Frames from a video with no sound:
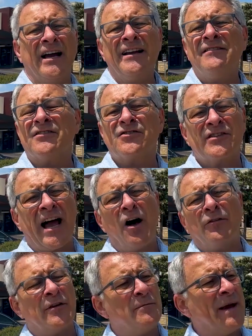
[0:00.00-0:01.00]
in the
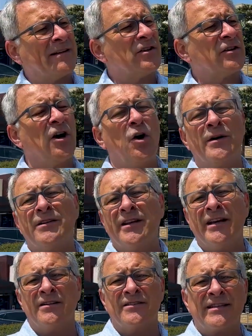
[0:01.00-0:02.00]
South, in Mexico,
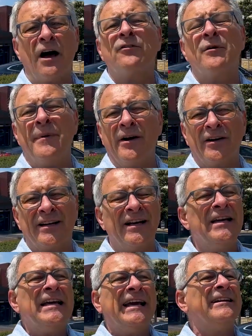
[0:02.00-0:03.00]
in South
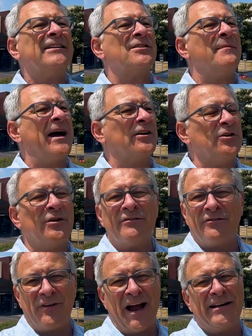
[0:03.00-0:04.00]
America. It doesn't matter, you can
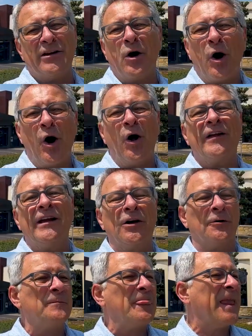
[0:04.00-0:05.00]
find it all
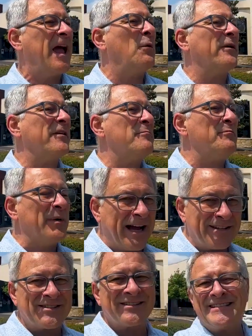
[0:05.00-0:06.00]
here. And one of the
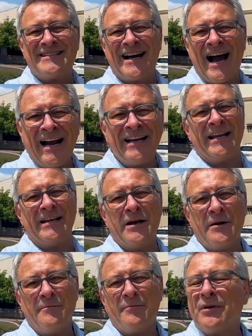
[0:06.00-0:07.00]
best dining
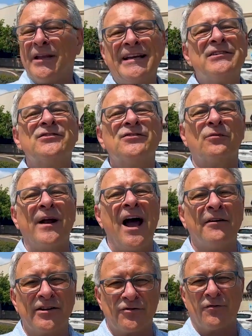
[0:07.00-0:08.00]
places
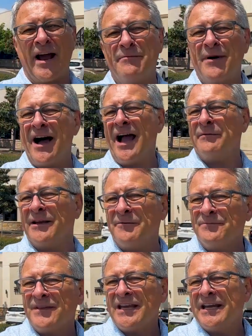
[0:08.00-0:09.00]
around is right behind me.
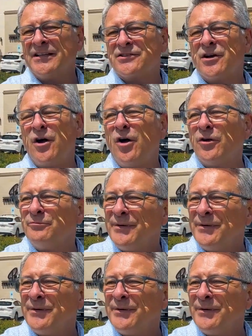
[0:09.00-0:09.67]
It's called